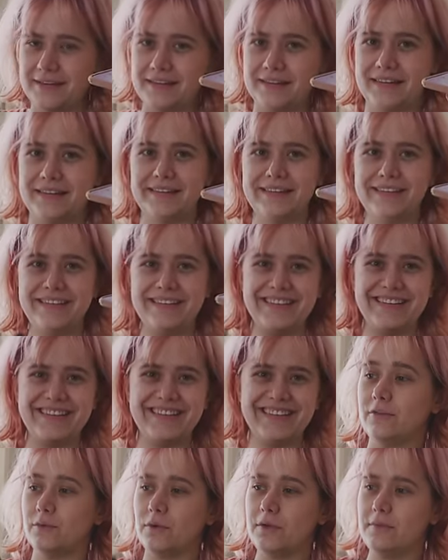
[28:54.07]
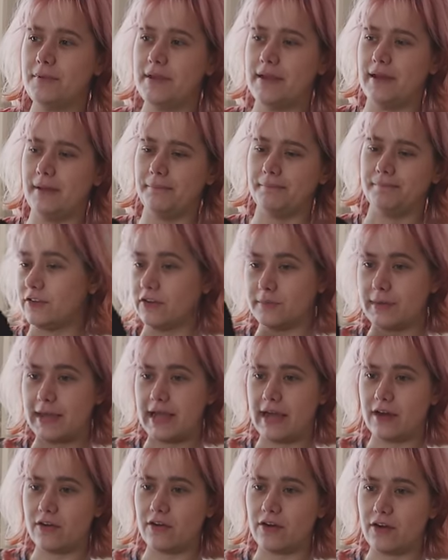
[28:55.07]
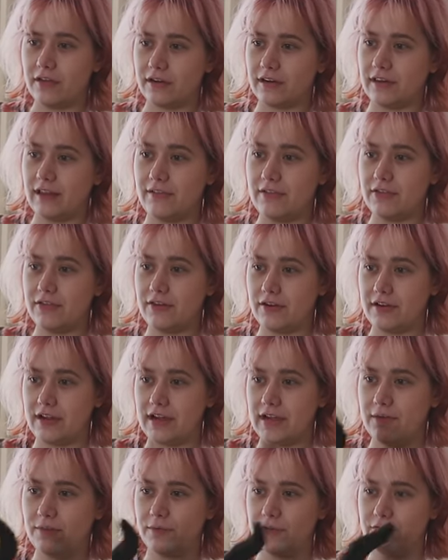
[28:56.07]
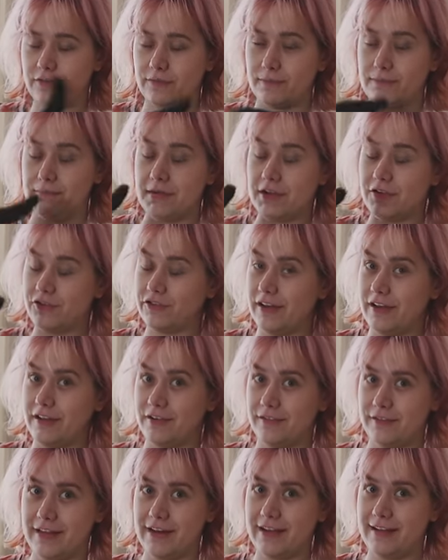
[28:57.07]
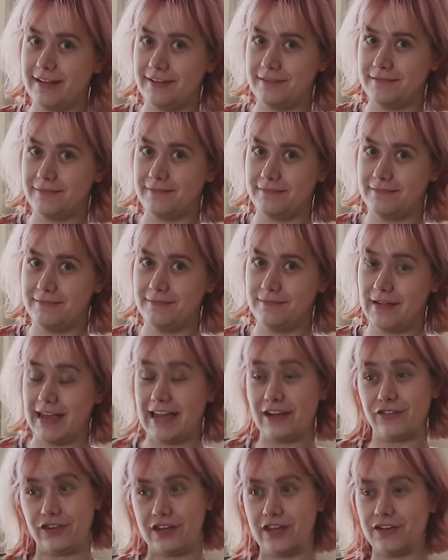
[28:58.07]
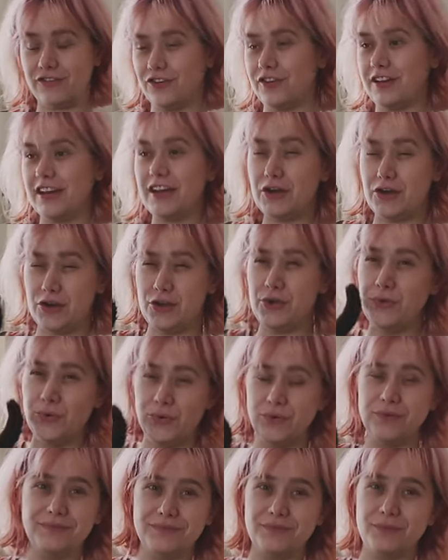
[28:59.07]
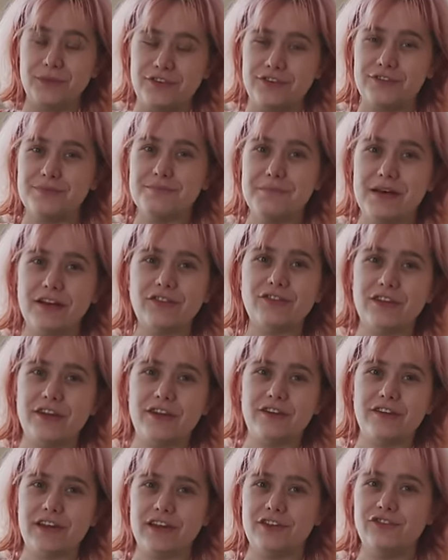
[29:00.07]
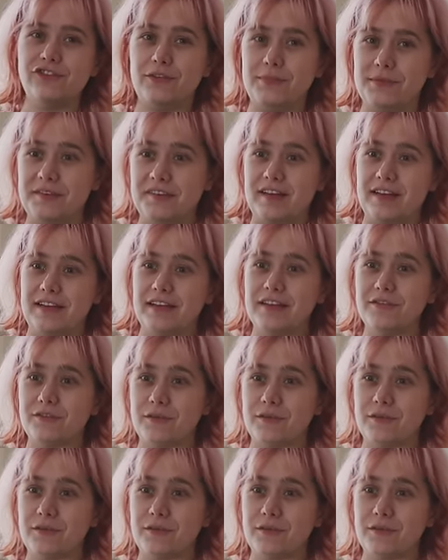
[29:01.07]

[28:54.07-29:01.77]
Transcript: so it's 1 p.m. Took my Adderall at 11:30, which is much later than I actually I took it at noon, which is much later than I should be taking it.